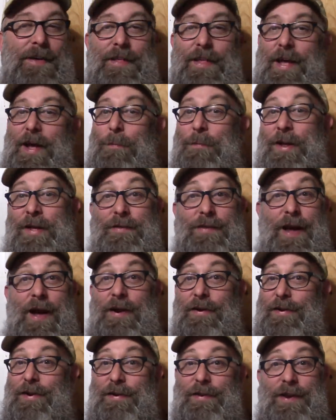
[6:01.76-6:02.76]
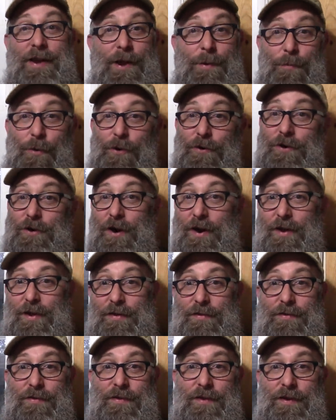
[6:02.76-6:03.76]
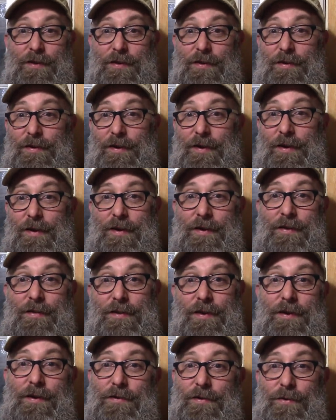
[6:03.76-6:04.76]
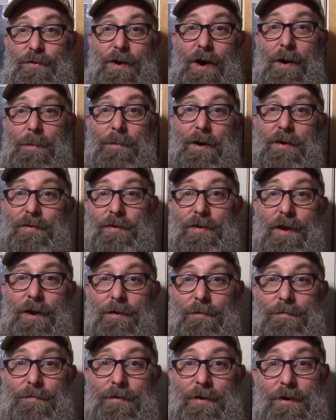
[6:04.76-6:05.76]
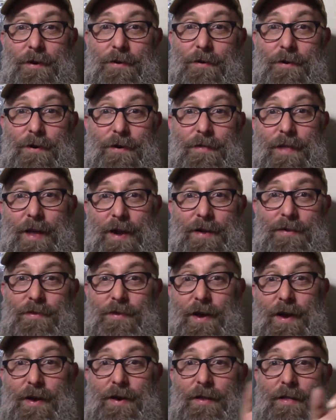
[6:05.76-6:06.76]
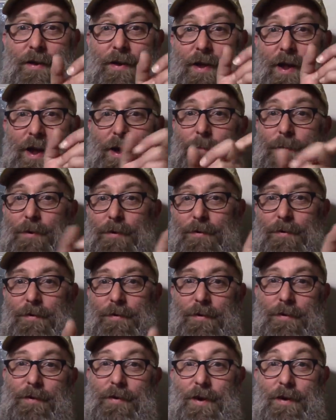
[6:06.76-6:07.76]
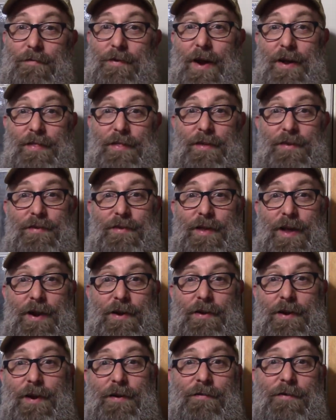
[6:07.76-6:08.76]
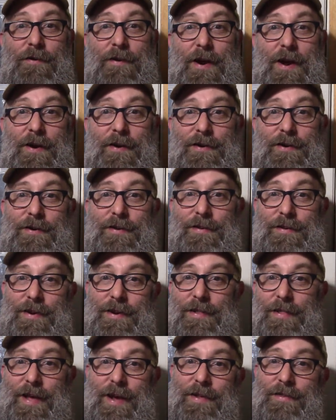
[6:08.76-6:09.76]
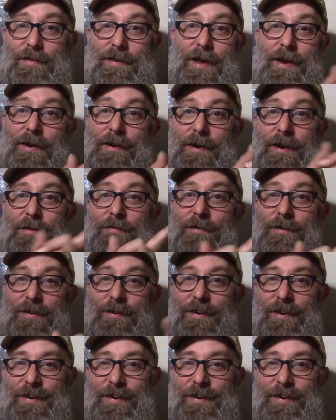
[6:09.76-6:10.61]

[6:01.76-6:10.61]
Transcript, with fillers: that means I just need more chickens to to surround myself you know on that side of the cabin. I've got this side covered. Now I just need that side covered.